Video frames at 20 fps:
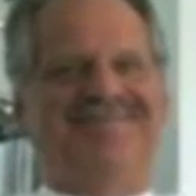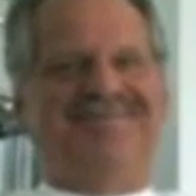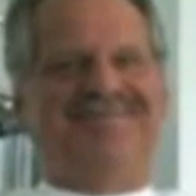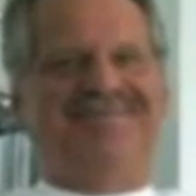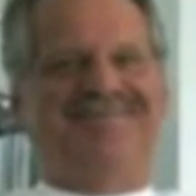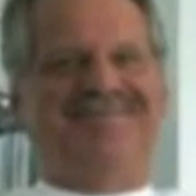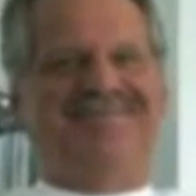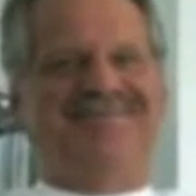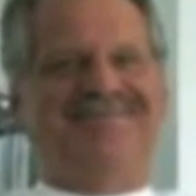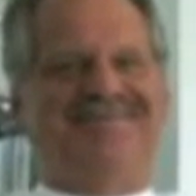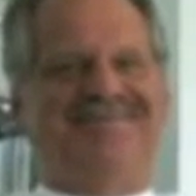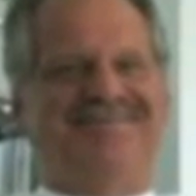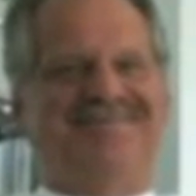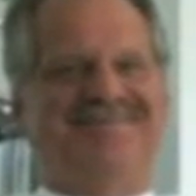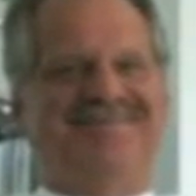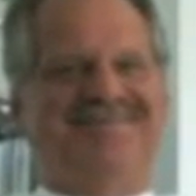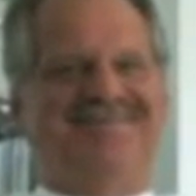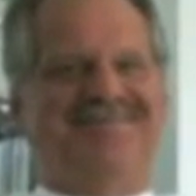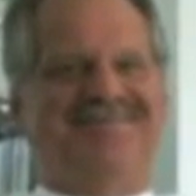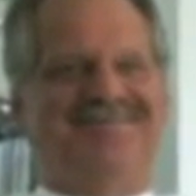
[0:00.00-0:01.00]
How tough
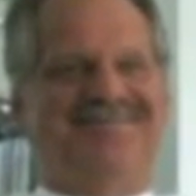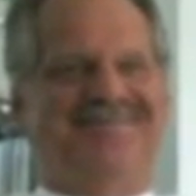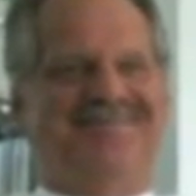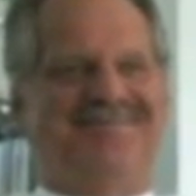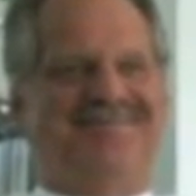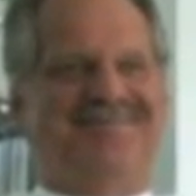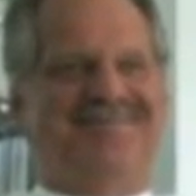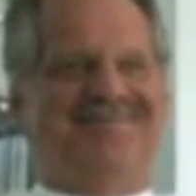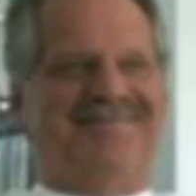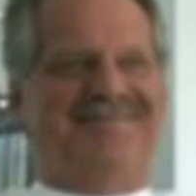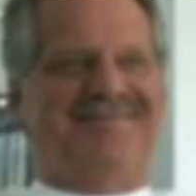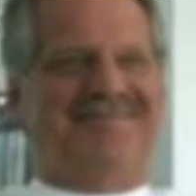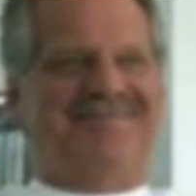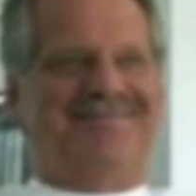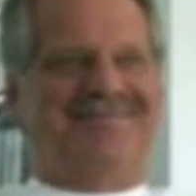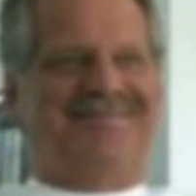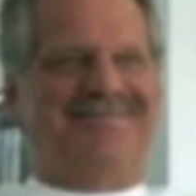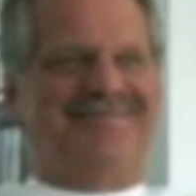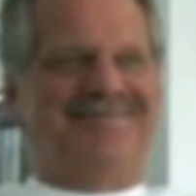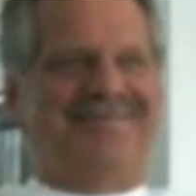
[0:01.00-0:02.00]
is it
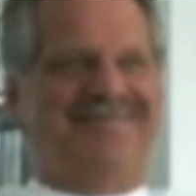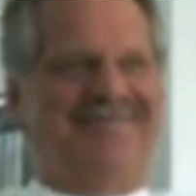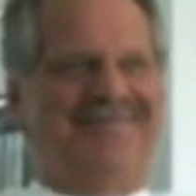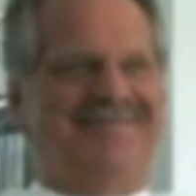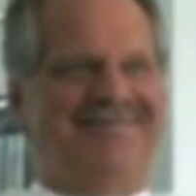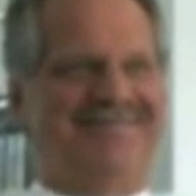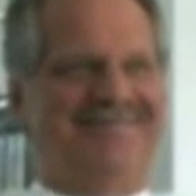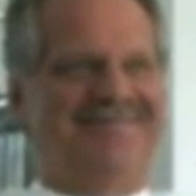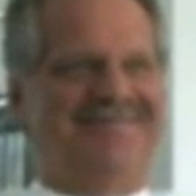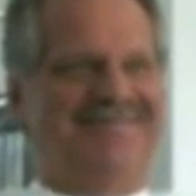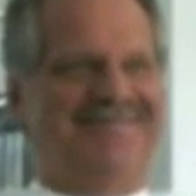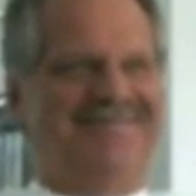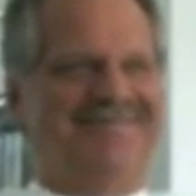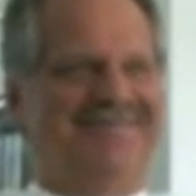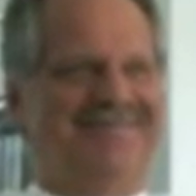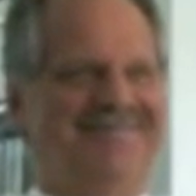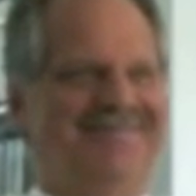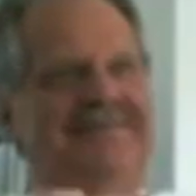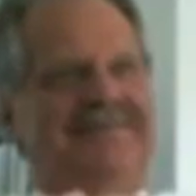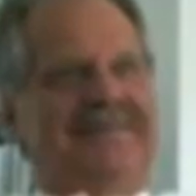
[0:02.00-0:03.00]
fighting against the Viet
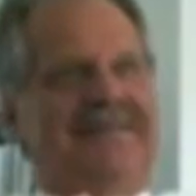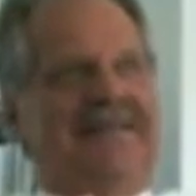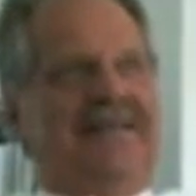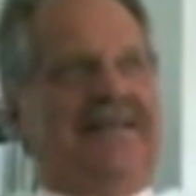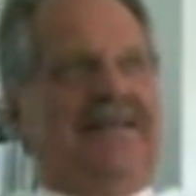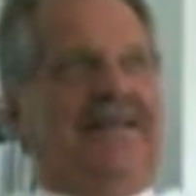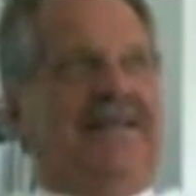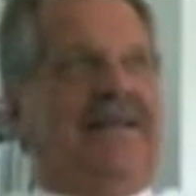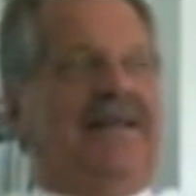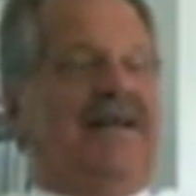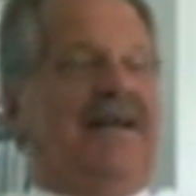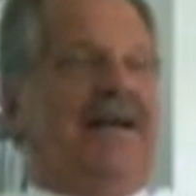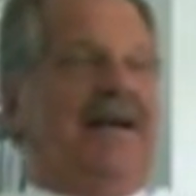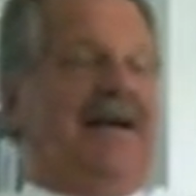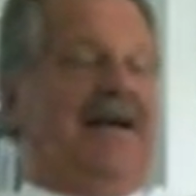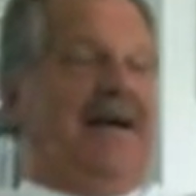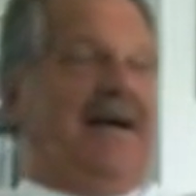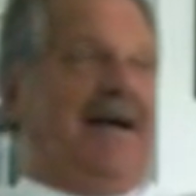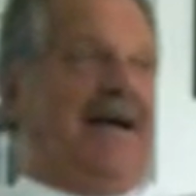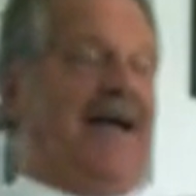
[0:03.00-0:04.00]
Cong? The
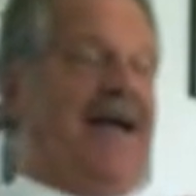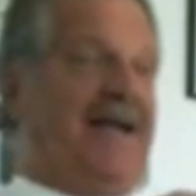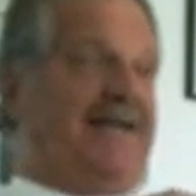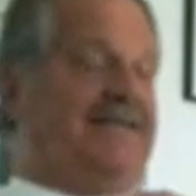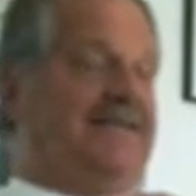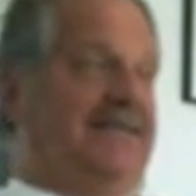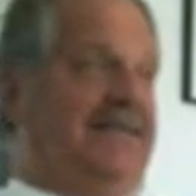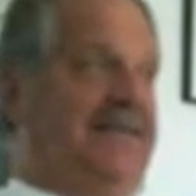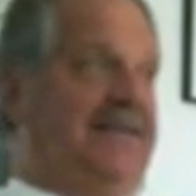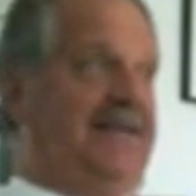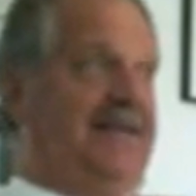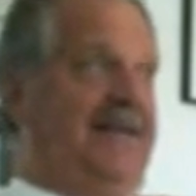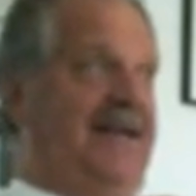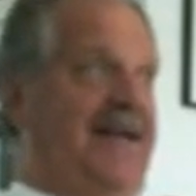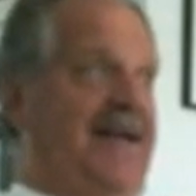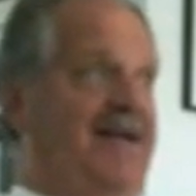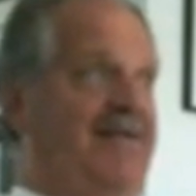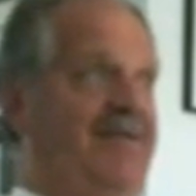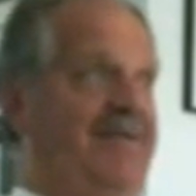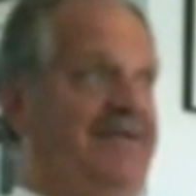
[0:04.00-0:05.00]
Viet Cong are
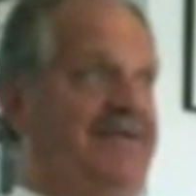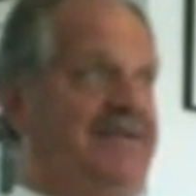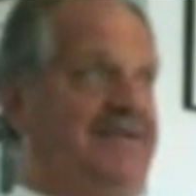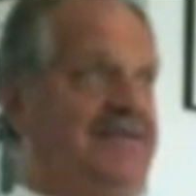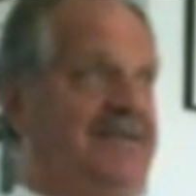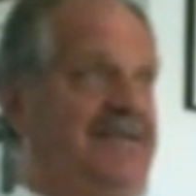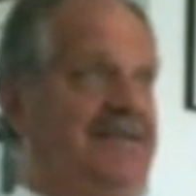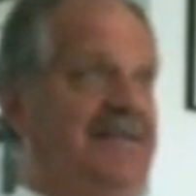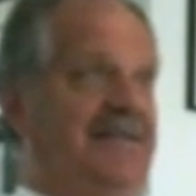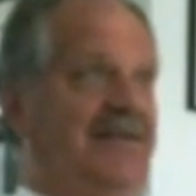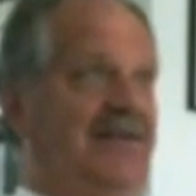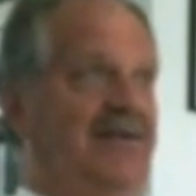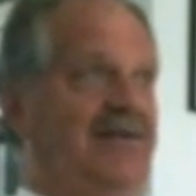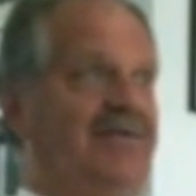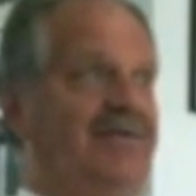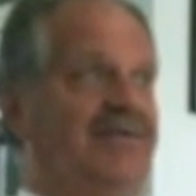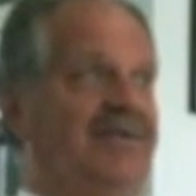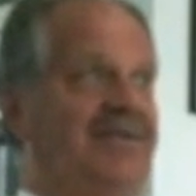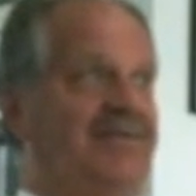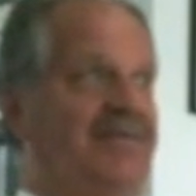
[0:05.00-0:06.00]
very sneaky.
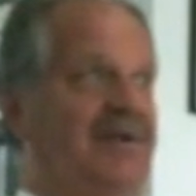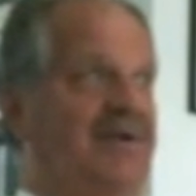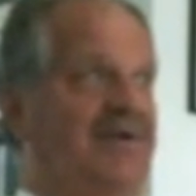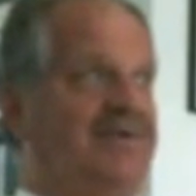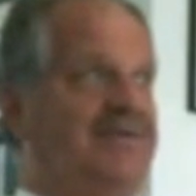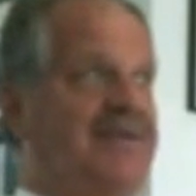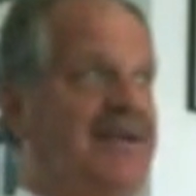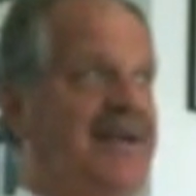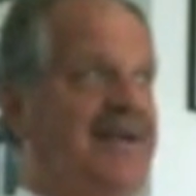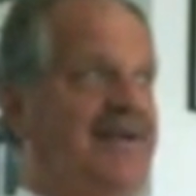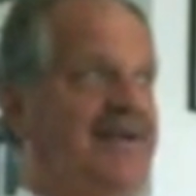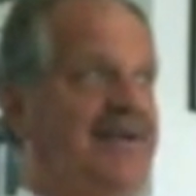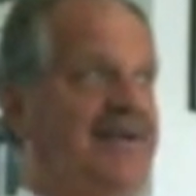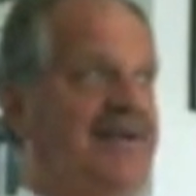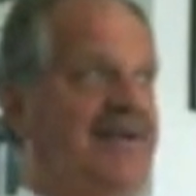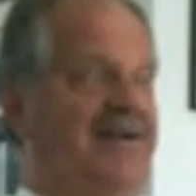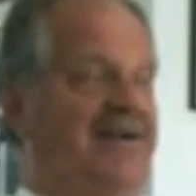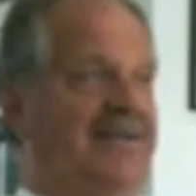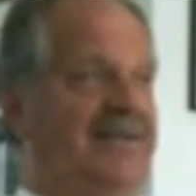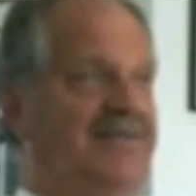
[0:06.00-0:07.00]
Since they
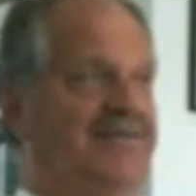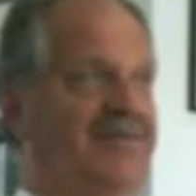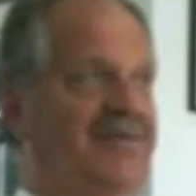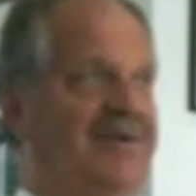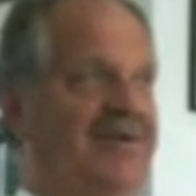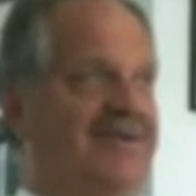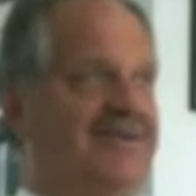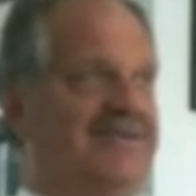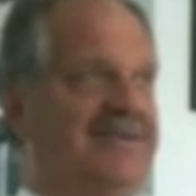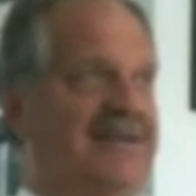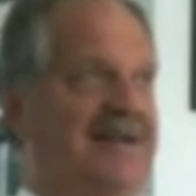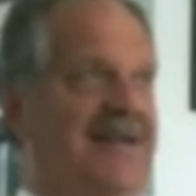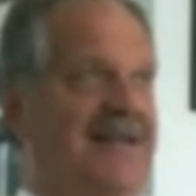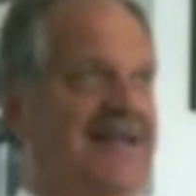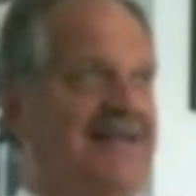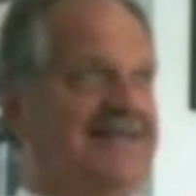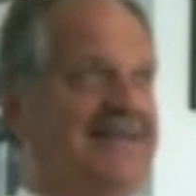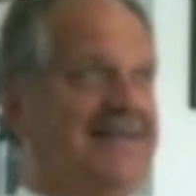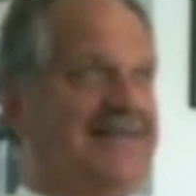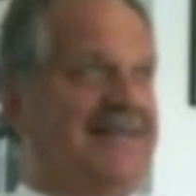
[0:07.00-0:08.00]
know their terrain,
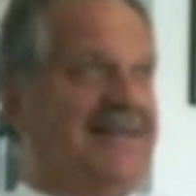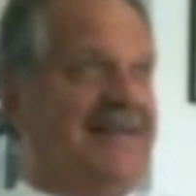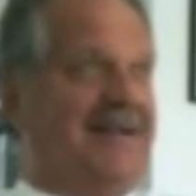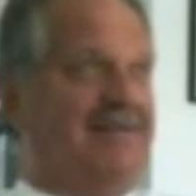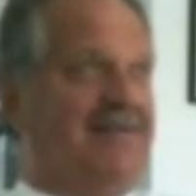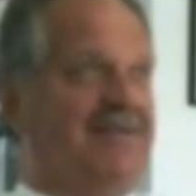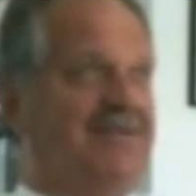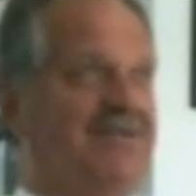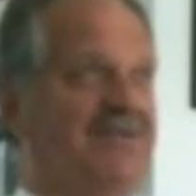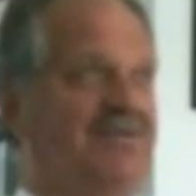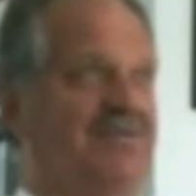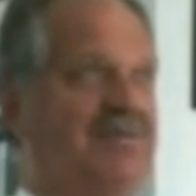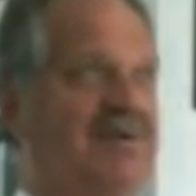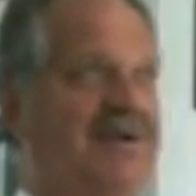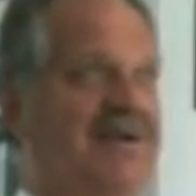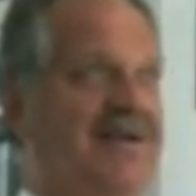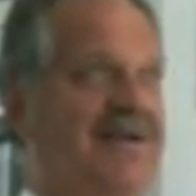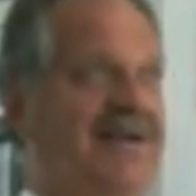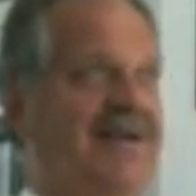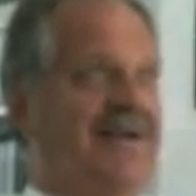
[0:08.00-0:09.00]
they know the best
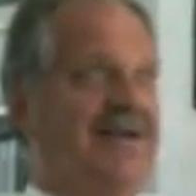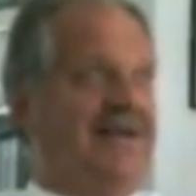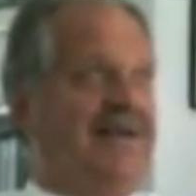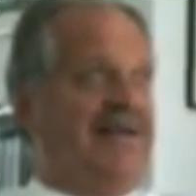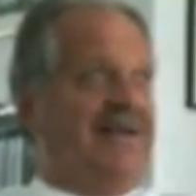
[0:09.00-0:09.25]
places to